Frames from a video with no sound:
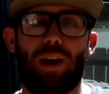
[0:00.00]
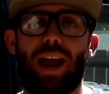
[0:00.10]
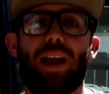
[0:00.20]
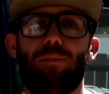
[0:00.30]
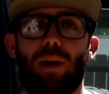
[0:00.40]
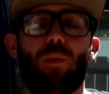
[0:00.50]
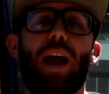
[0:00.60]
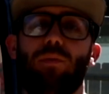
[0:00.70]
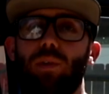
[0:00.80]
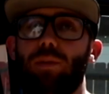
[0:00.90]
had my
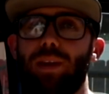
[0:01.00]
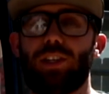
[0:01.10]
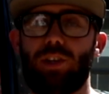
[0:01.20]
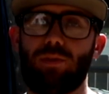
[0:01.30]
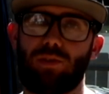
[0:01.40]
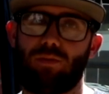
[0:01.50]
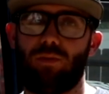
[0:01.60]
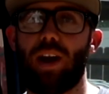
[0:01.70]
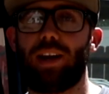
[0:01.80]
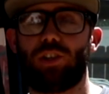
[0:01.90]
wife with me. She was
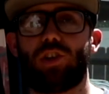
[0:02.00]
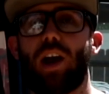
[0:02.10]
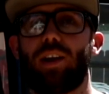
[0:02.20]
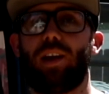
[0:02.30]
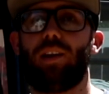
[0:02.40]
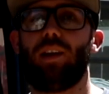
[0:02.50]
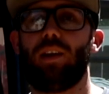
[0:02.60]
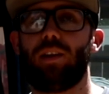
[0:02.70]
riding shotgun.